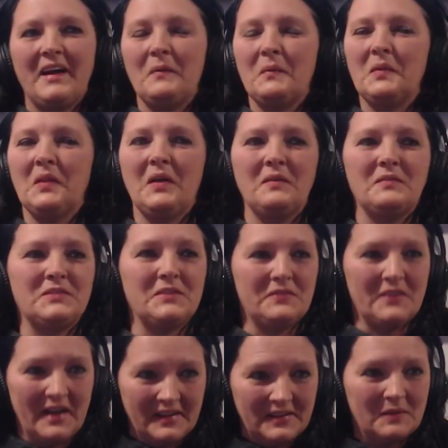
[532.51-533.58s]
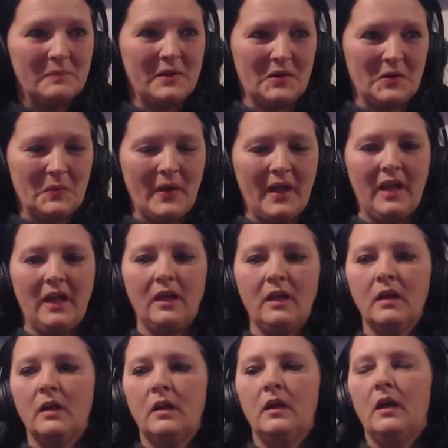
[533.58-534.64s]
I would love to find a better way,
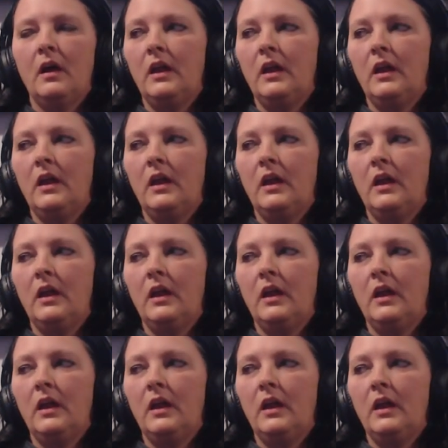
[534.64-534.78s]
mm-hmm.